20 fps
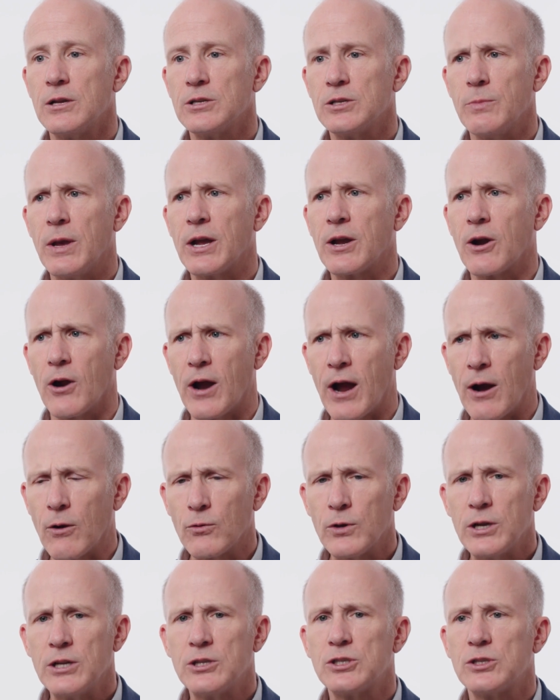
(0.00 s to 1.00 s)
make our
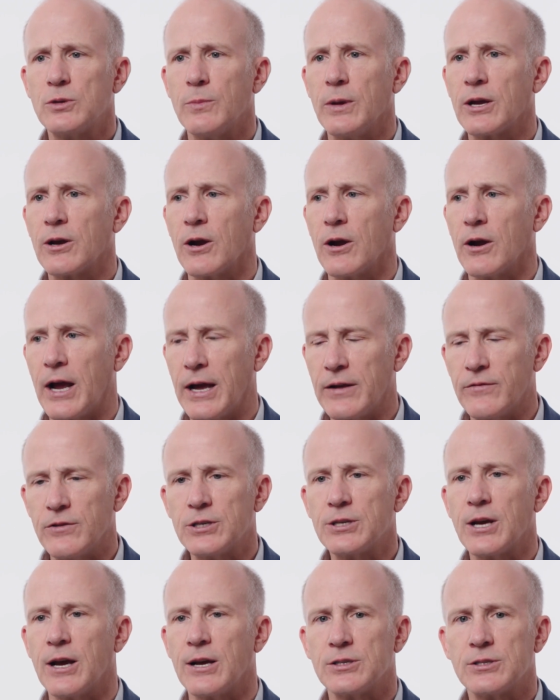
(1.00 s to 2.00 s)
outreach, to make our
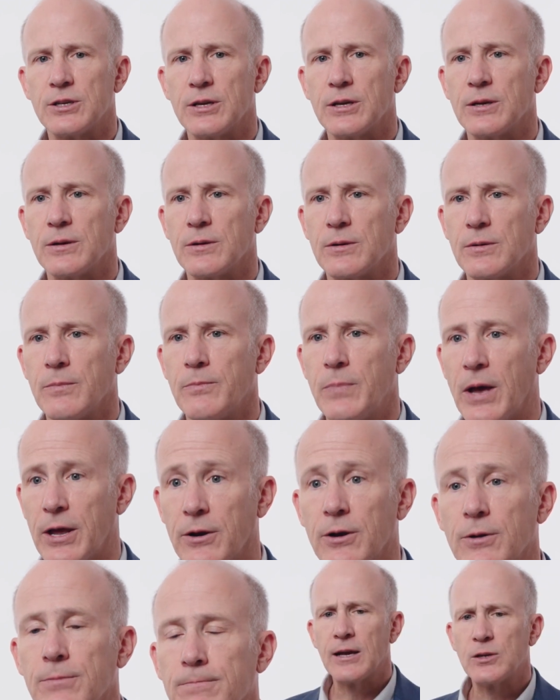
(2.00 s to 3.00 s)
advertising
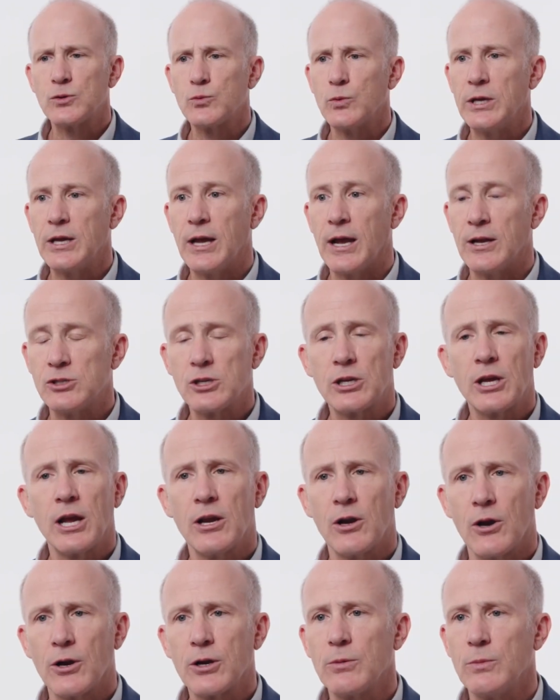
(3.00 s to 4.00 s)
better. As we
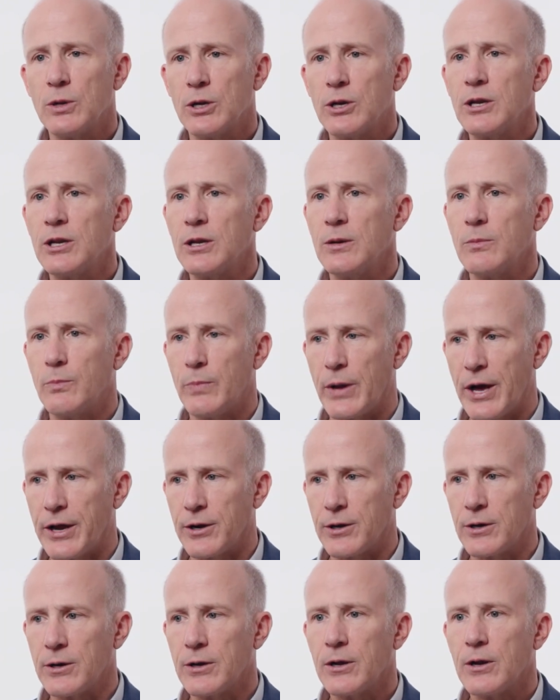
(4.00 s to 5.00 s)
educate our community
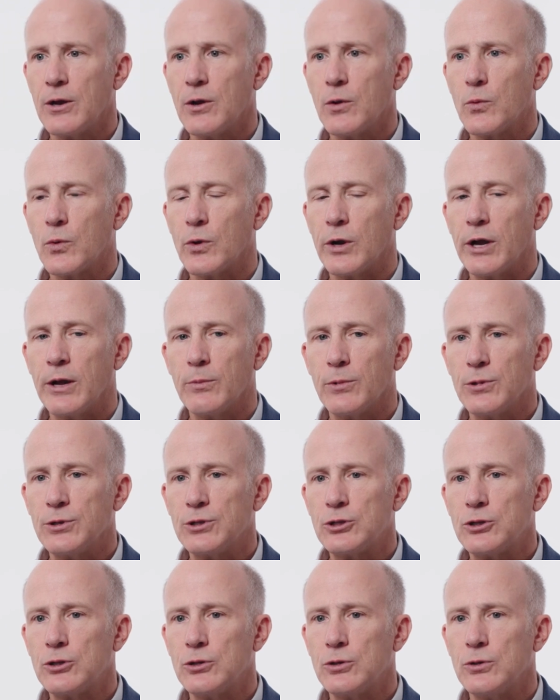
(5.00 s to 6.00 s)
better, we're able
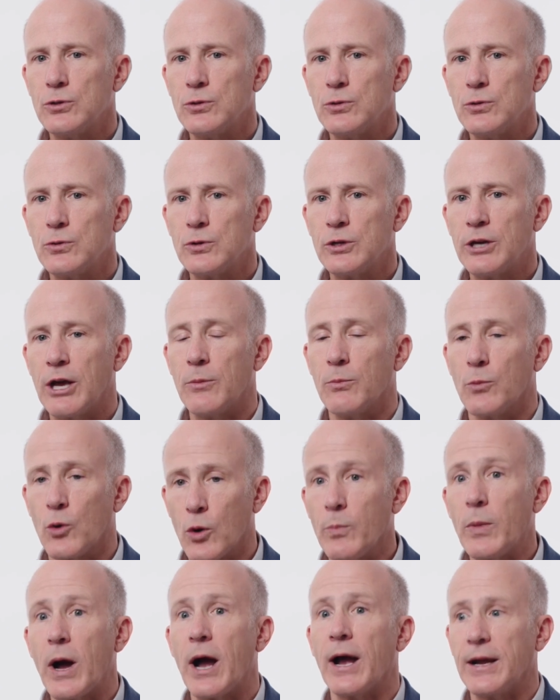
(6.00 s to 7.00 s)
to get more
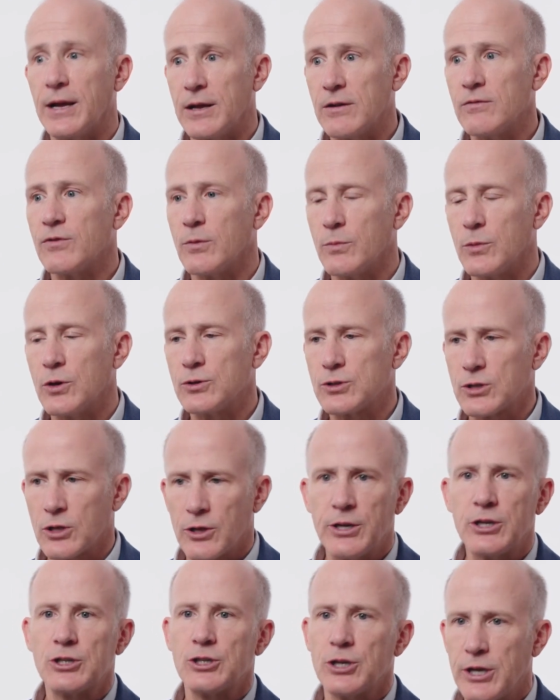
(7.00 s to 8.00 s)
buy-in from those
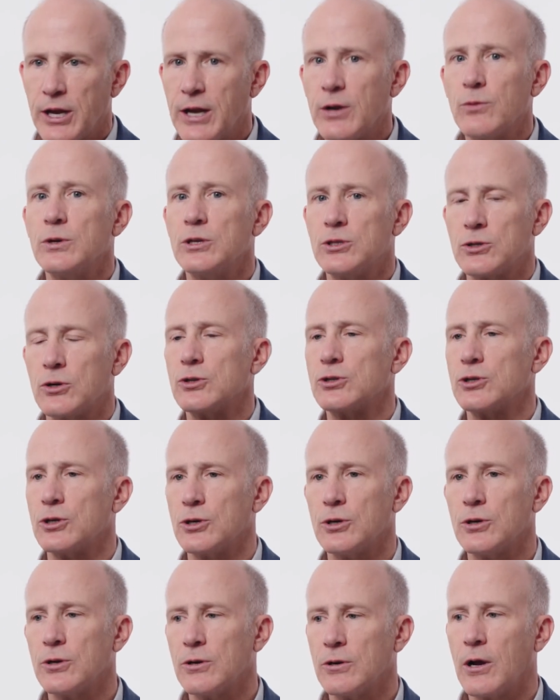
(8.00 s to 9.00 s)
clinician and
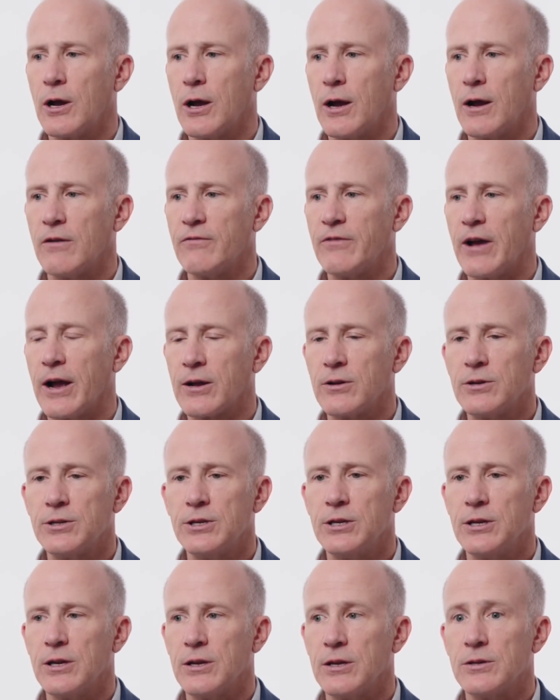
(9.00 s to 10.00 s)
researcher,
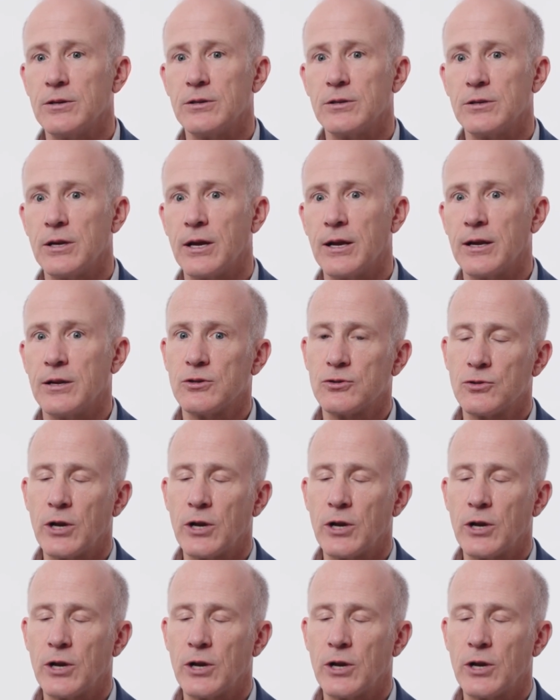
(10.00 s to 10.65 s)
faculty and